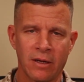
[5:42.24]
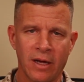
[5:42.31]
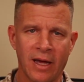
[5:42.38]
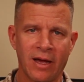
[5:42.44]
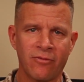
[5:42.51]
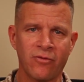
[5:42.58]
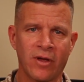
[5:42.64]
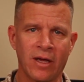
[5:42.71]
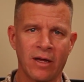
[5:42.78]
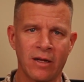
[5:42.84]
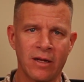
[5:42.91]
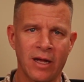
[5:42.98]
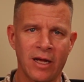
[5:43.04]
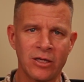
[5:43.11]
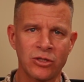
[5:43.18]

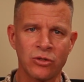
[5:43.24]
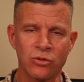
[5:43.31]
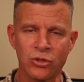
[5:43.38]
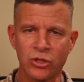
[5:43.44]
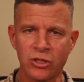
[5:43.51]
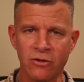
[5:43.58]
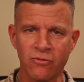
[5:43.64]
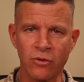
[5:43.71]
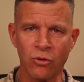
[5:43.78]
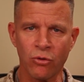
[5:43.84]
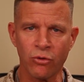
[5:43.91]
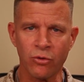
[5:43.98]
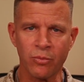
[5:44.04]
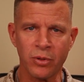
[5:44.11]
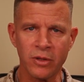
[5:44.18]
Afghan National Civil
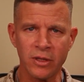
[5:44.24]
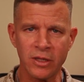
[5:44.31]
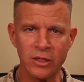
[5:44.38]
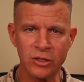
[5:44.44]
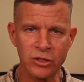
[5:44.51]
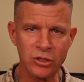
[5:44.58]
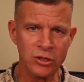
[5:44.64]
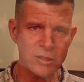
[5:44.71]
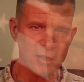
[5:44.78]
Order Police,